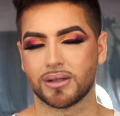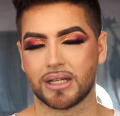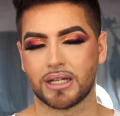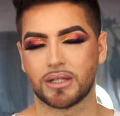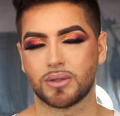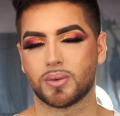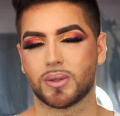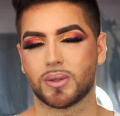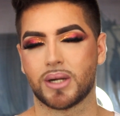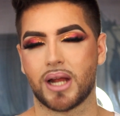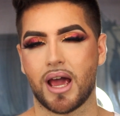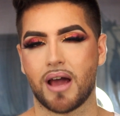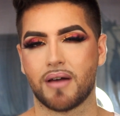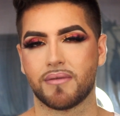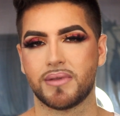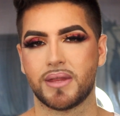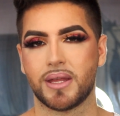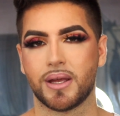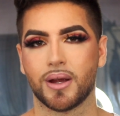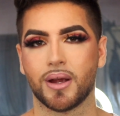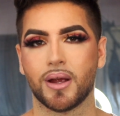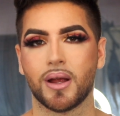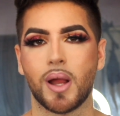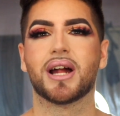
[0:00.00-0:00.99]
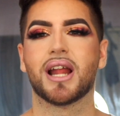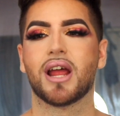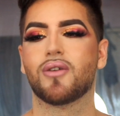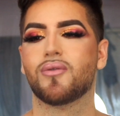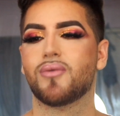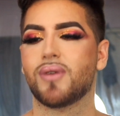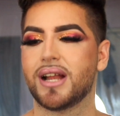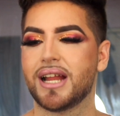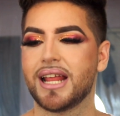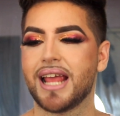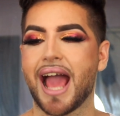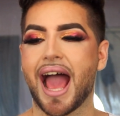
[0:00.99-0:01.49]
That's what I have there. But I
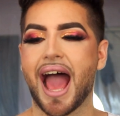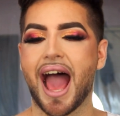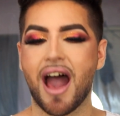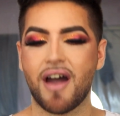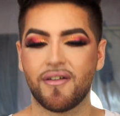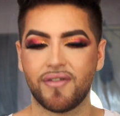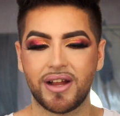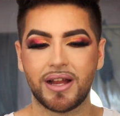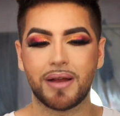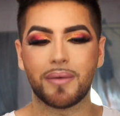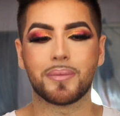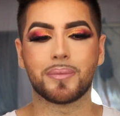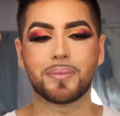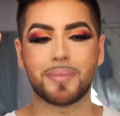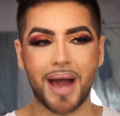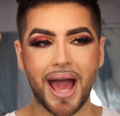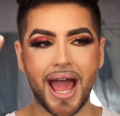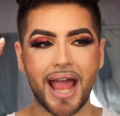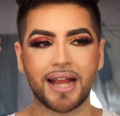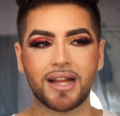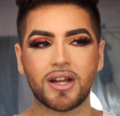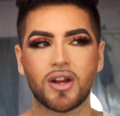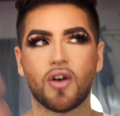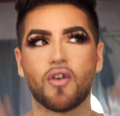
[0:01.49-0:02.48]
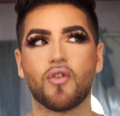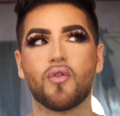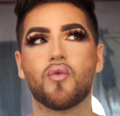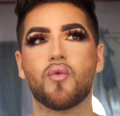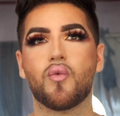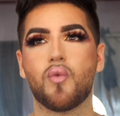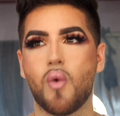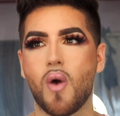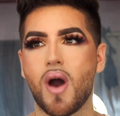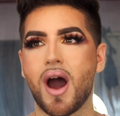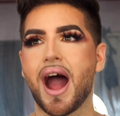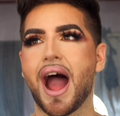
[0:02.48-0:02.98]
really have it in mind
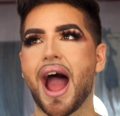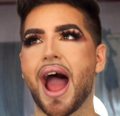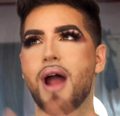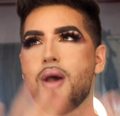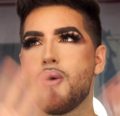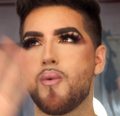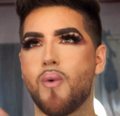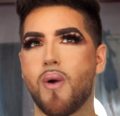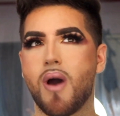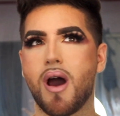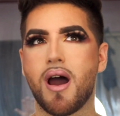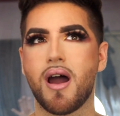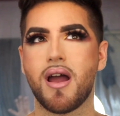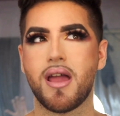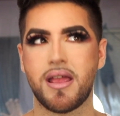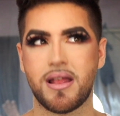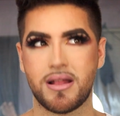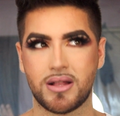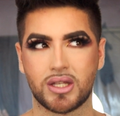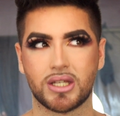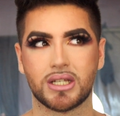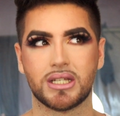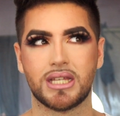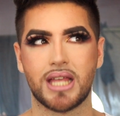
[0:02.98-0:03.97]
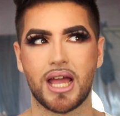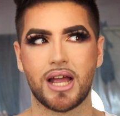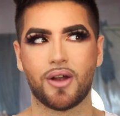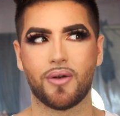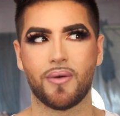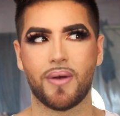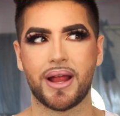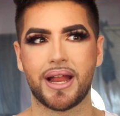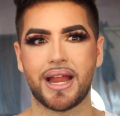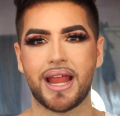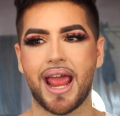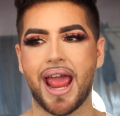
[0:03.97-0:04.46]
of what I want to
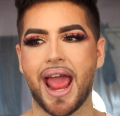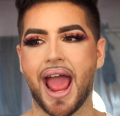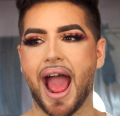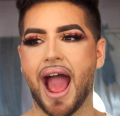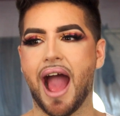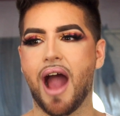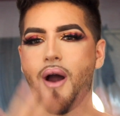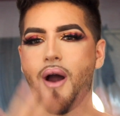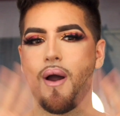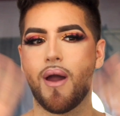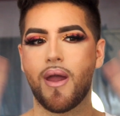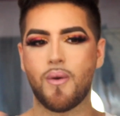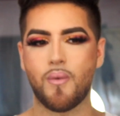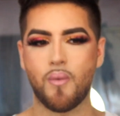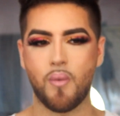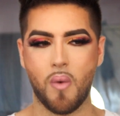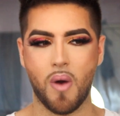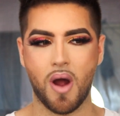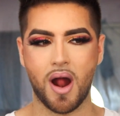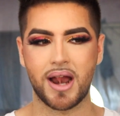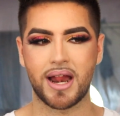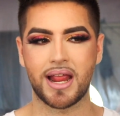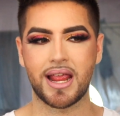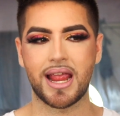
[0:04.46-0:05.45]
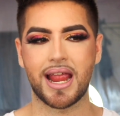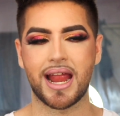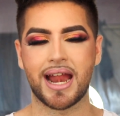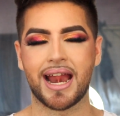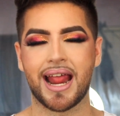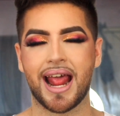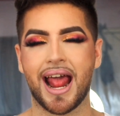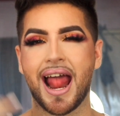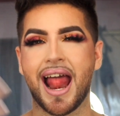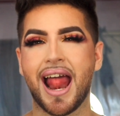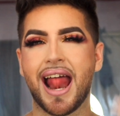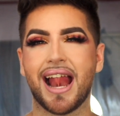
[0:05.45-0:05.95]
decorate it and how I want it and I